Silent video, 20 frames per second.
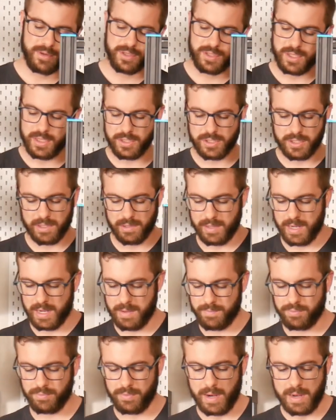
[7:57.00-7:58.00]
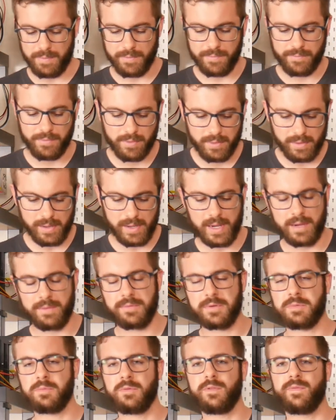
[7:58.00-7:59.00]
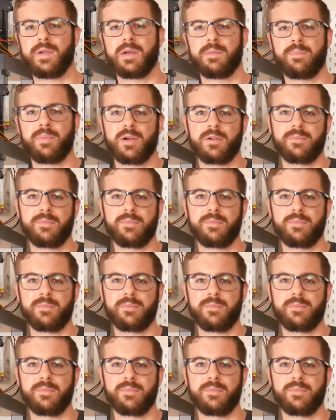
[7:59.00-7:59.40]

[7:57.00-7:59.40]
machine showed up right before I was moving